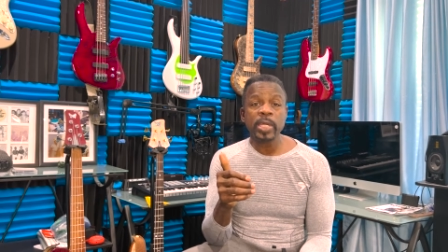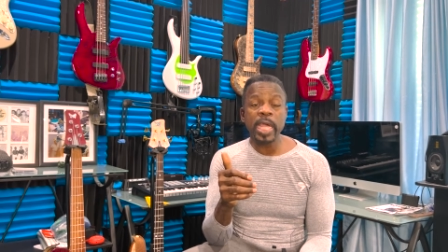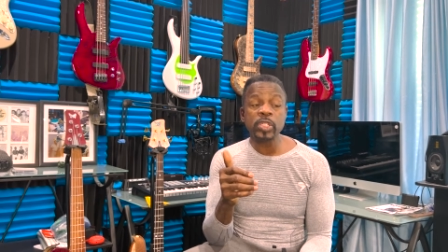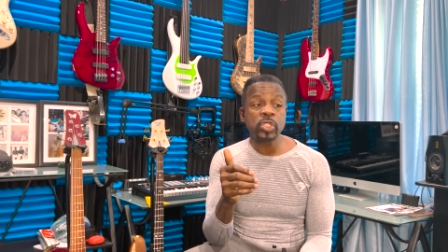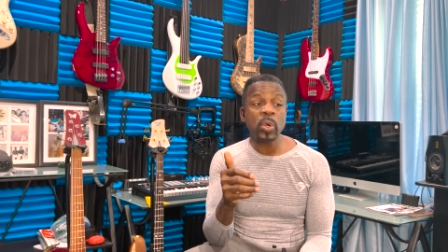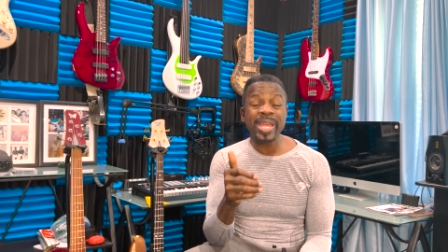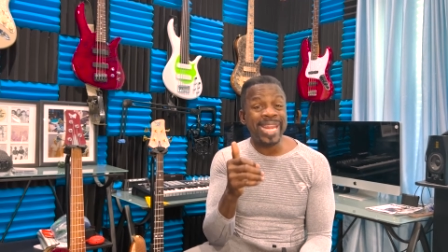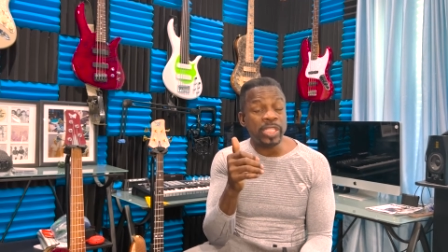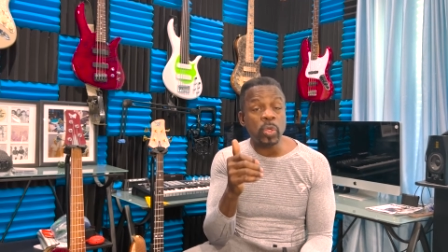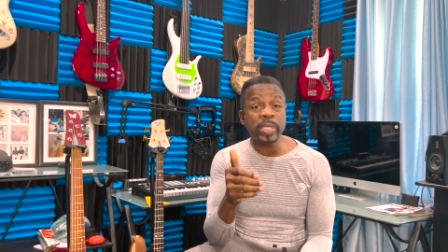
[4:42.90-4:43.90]
And so, and
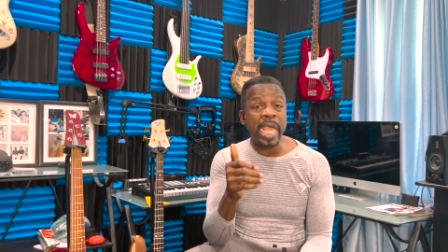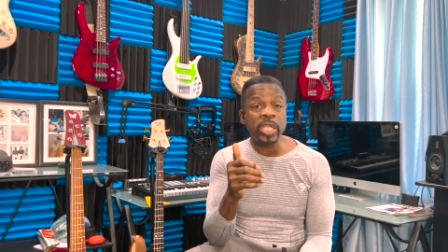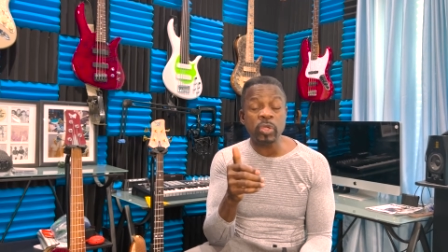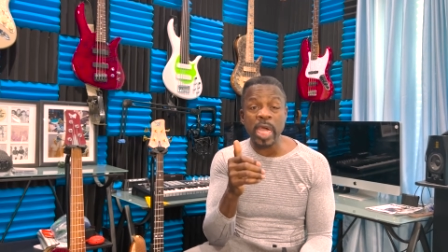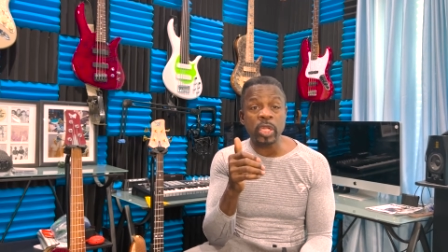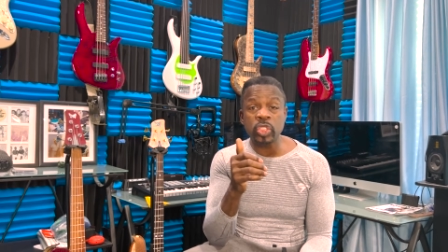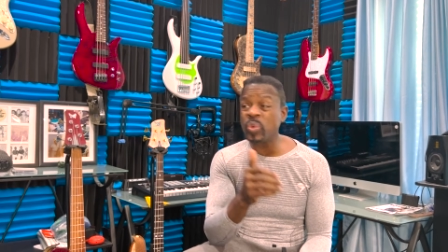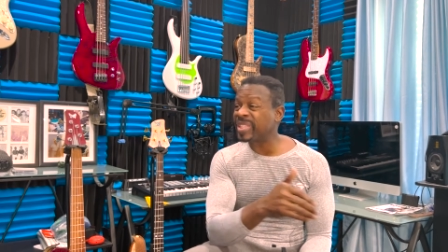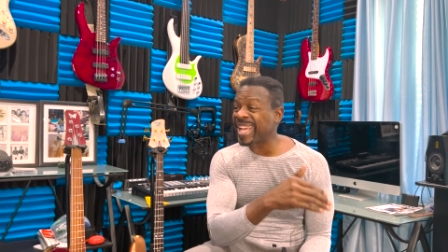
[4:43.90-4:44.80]
that's okay. You got to do it.